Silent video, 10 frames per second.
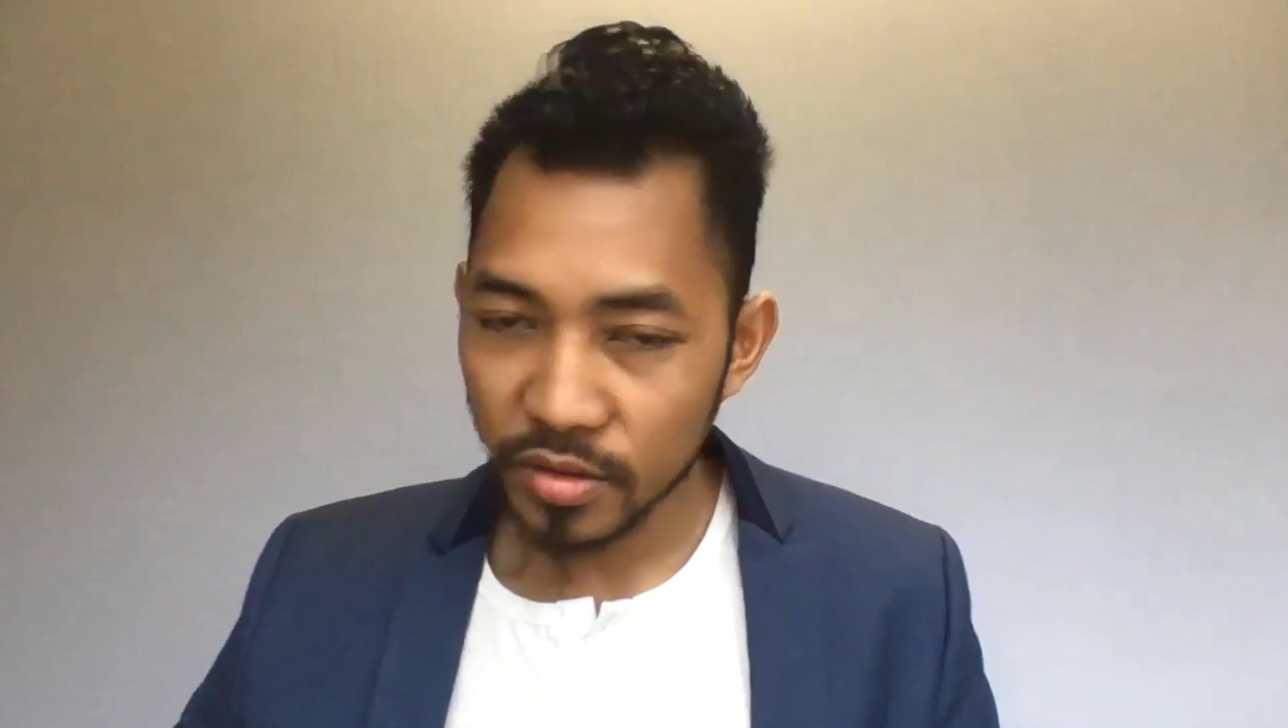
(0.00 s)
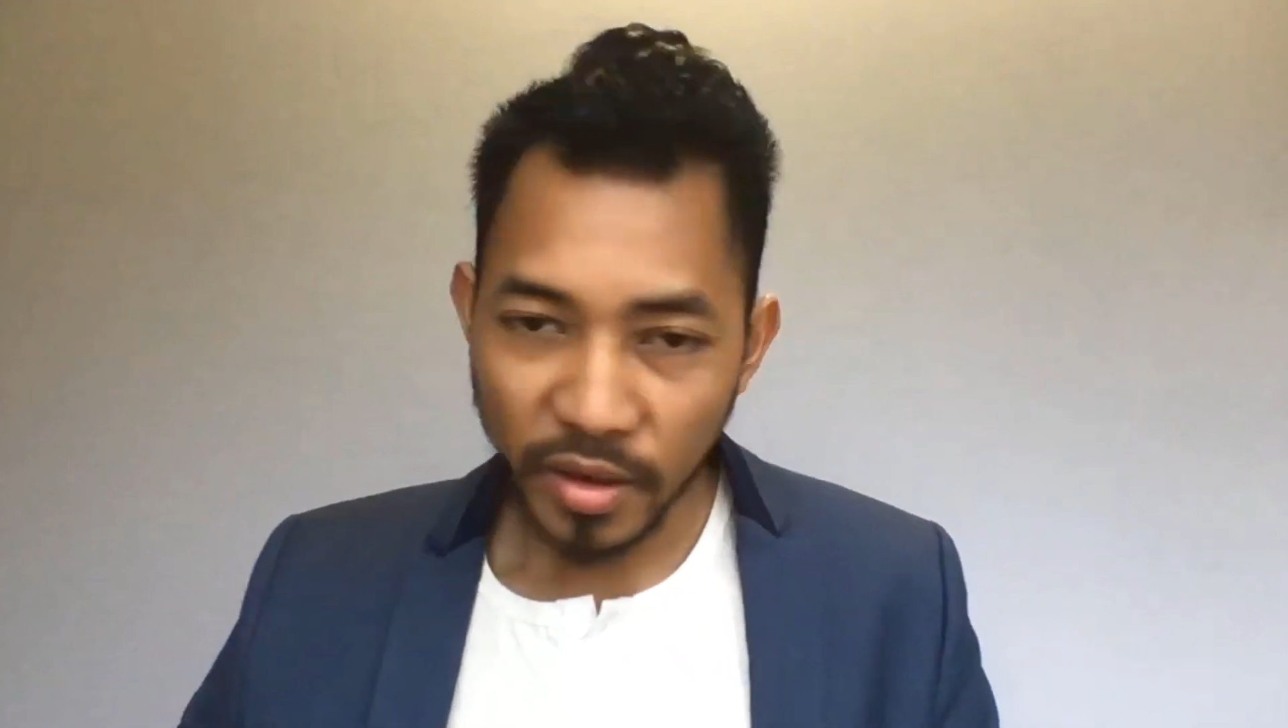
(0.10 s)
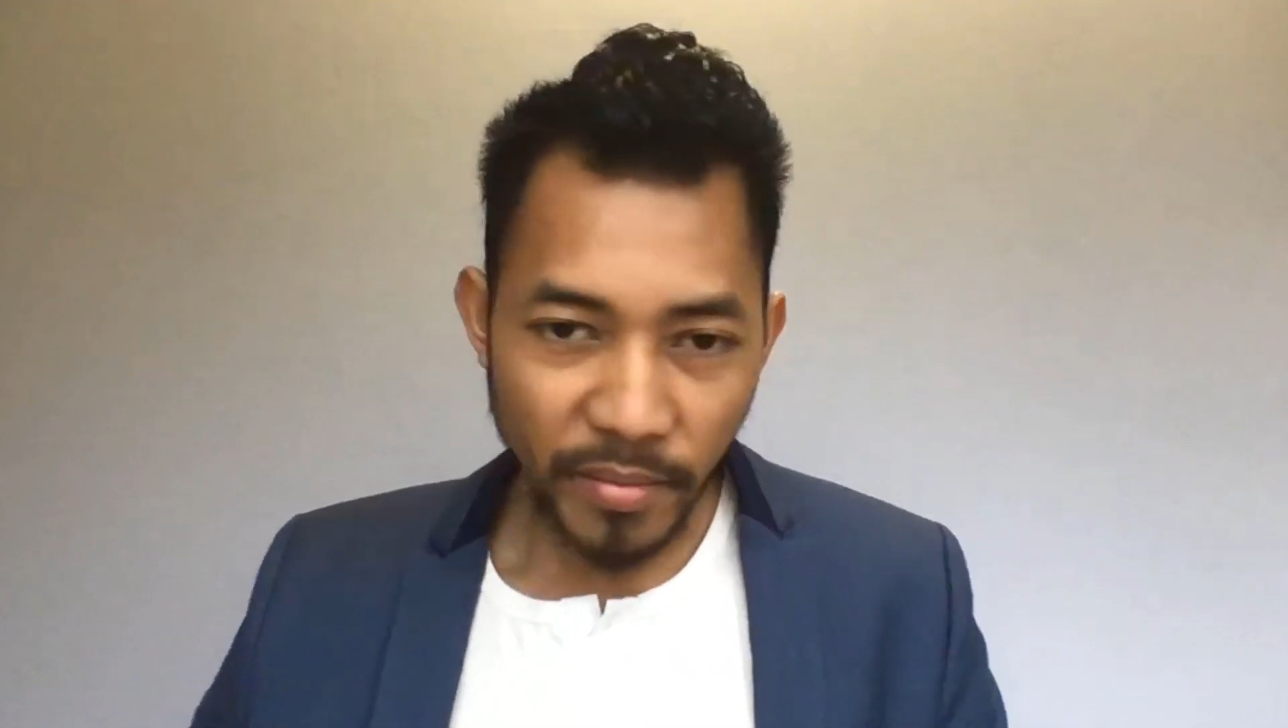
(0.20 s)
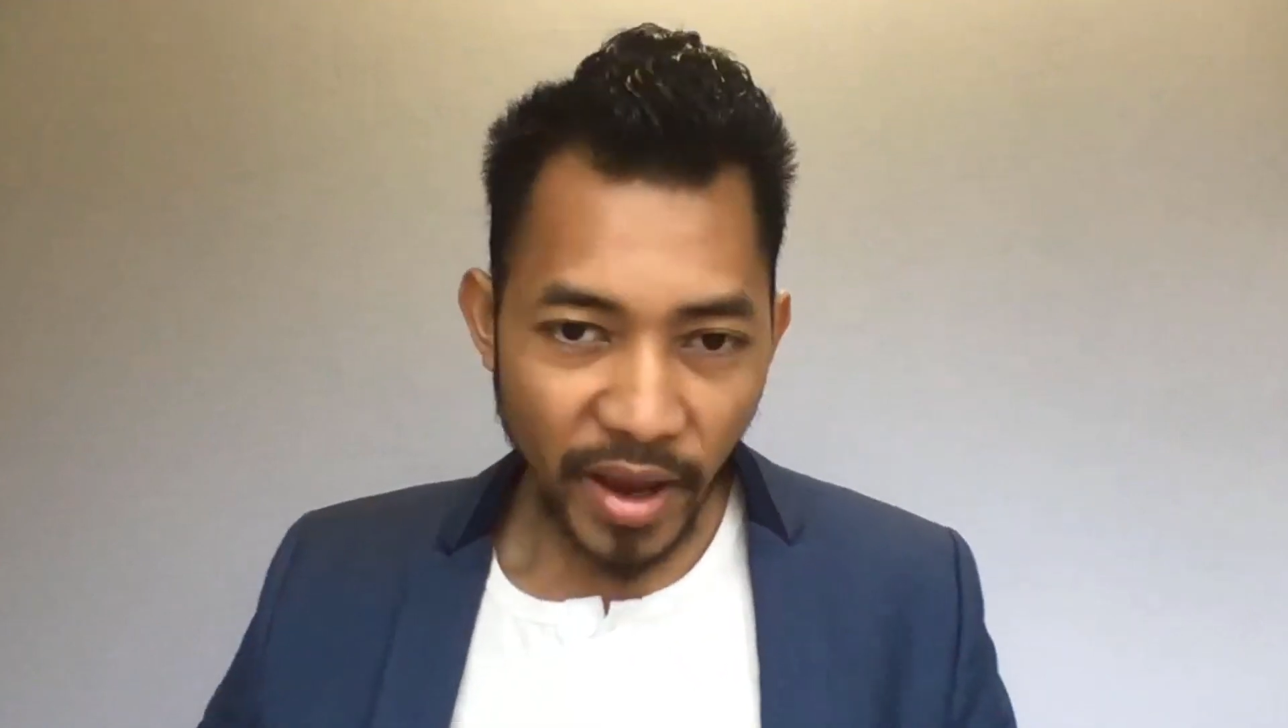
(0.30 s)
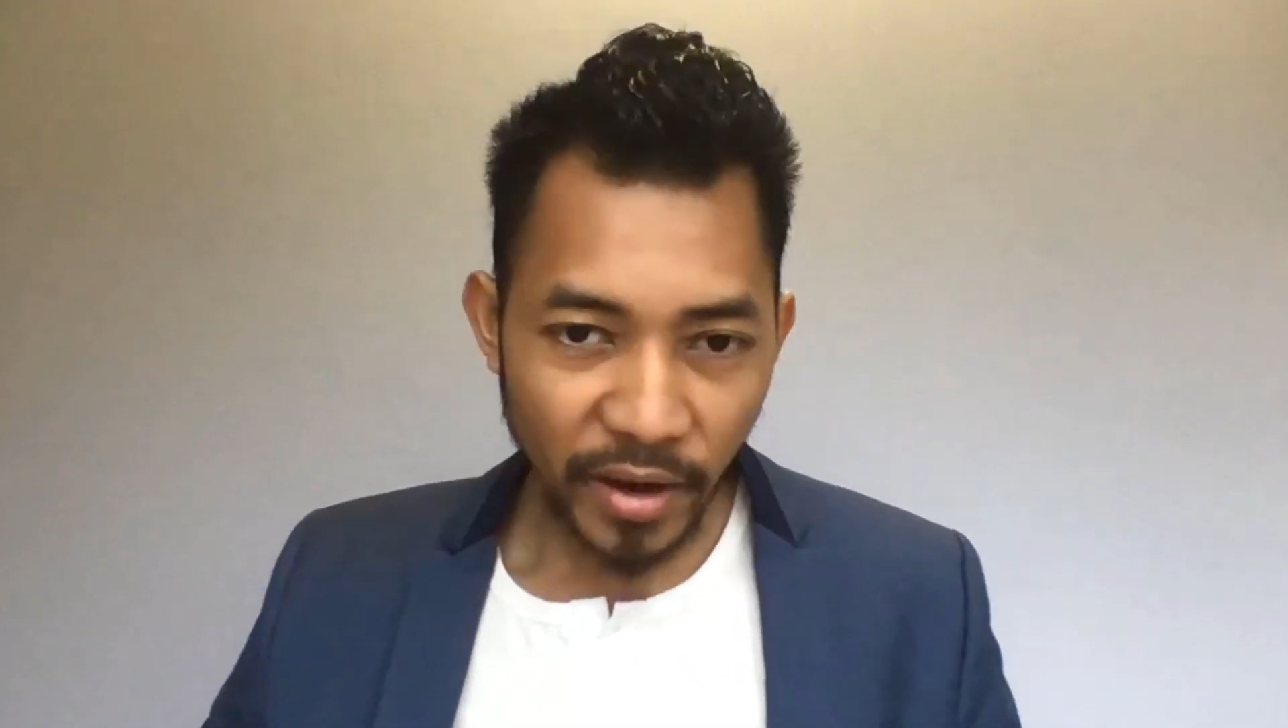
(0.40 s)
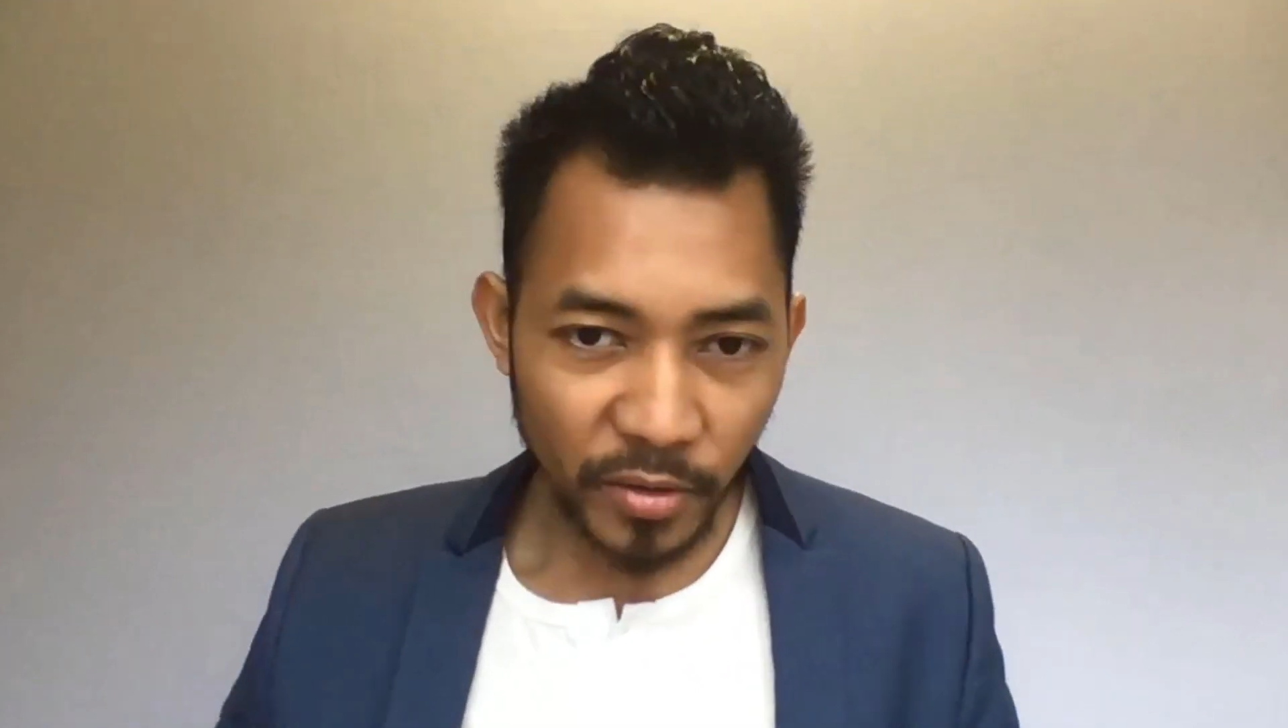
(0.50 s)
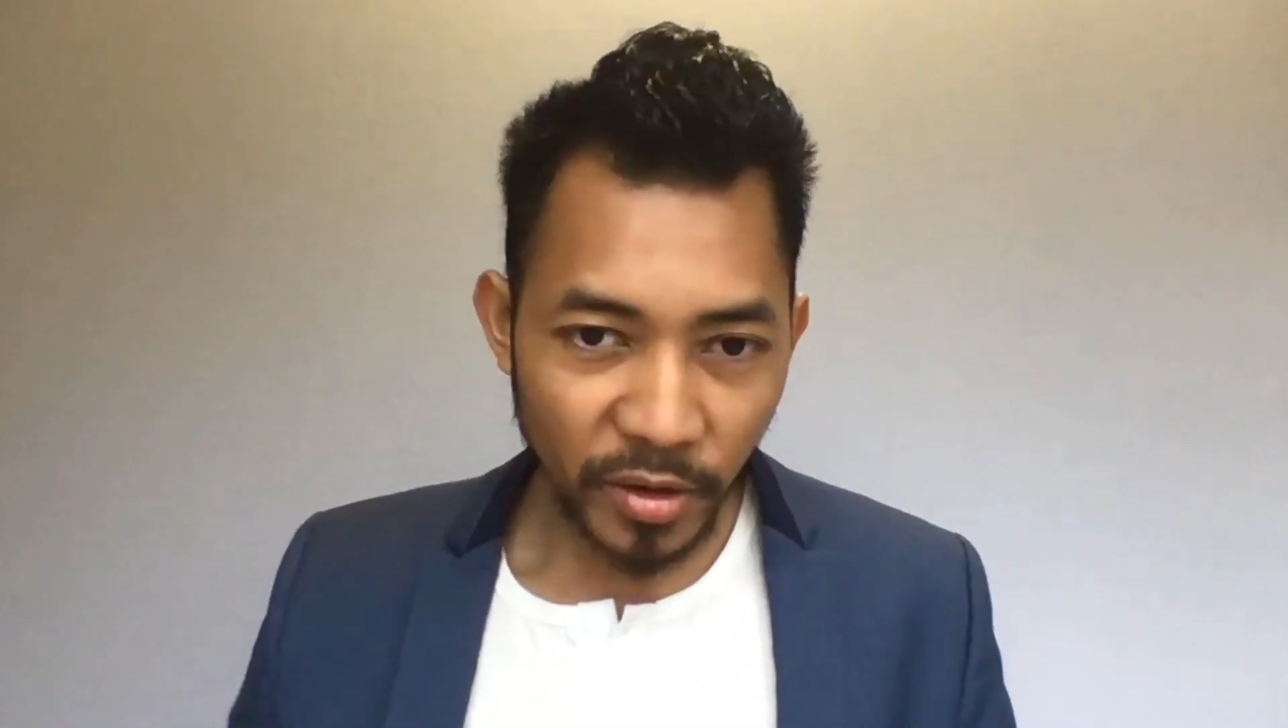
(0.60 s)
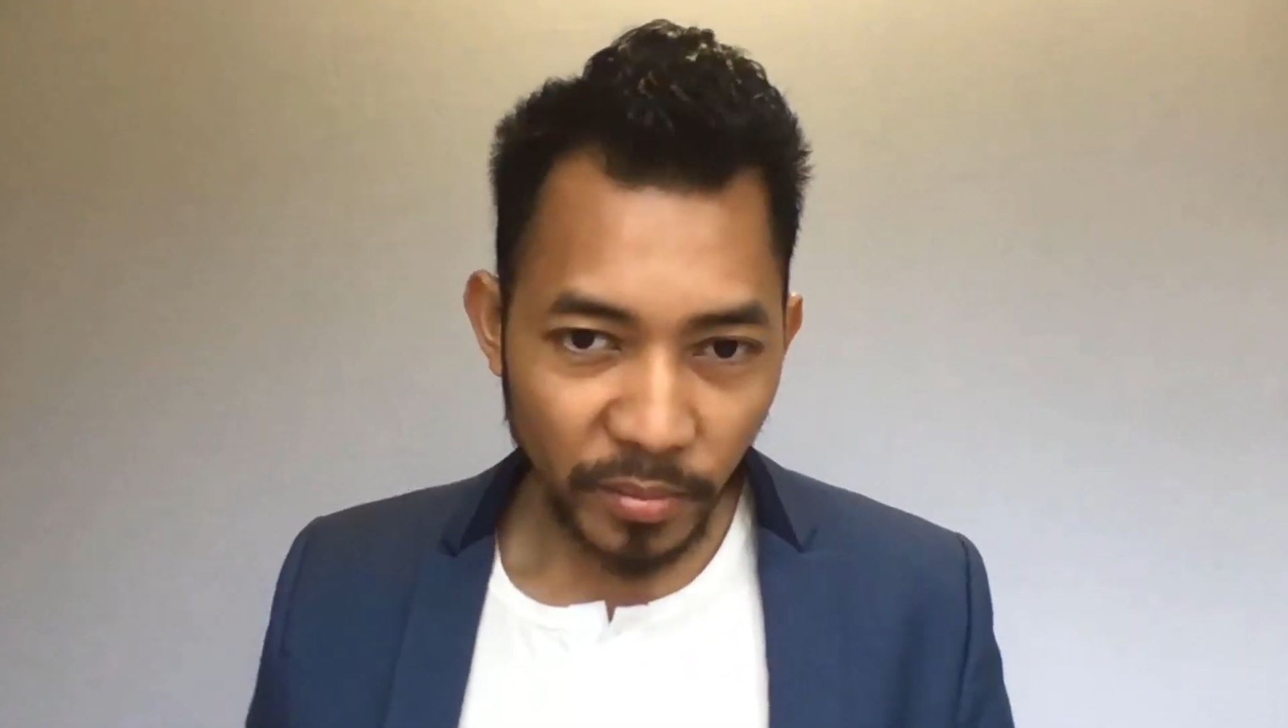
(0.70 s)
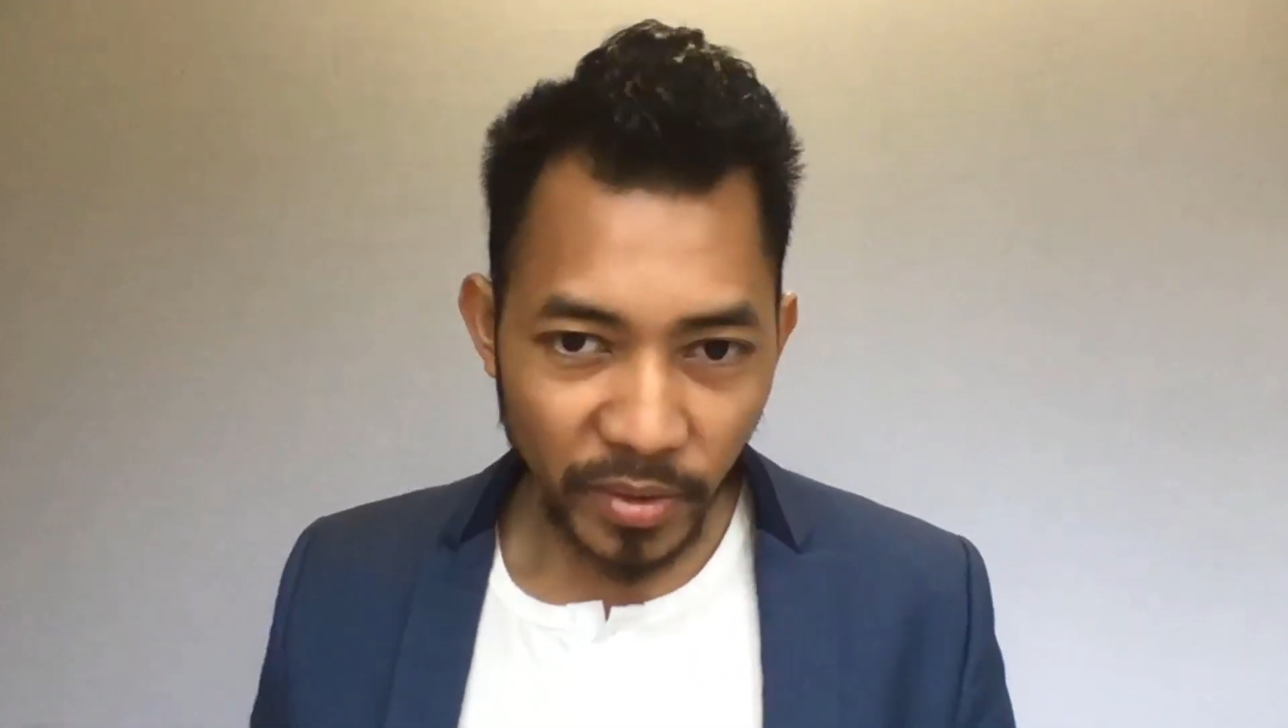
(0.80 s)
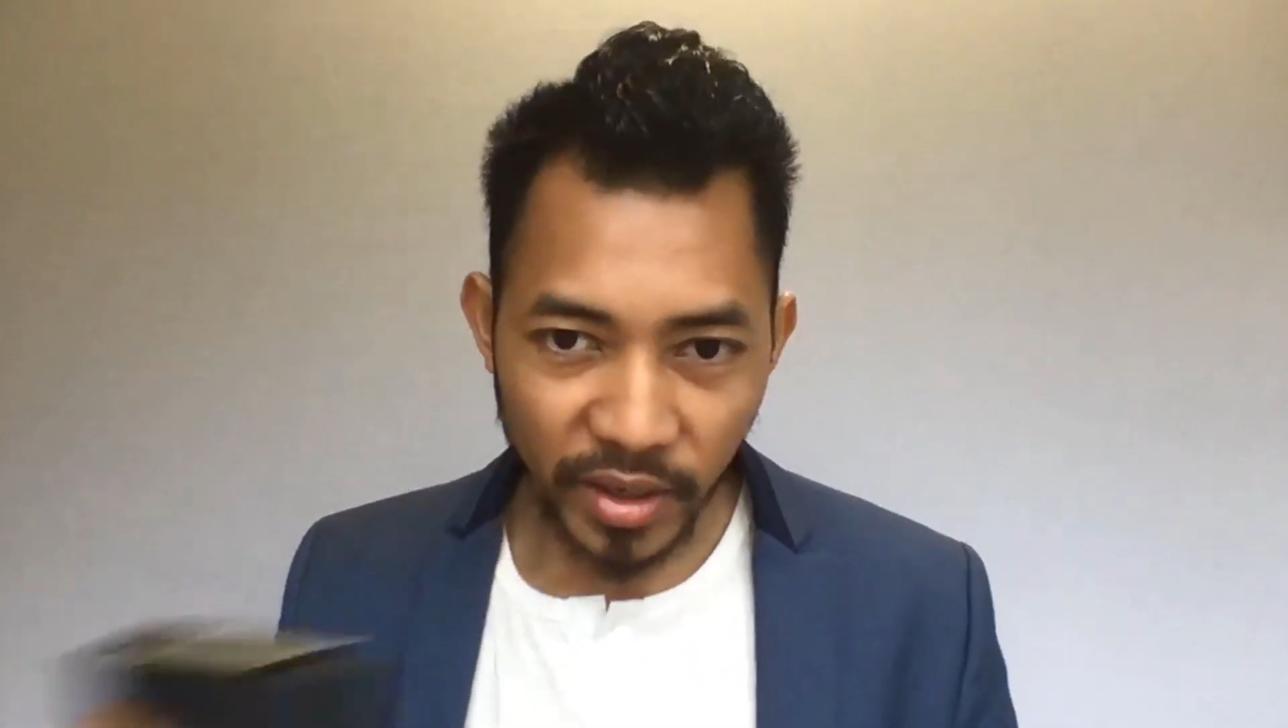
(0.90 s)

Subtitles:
the mag grip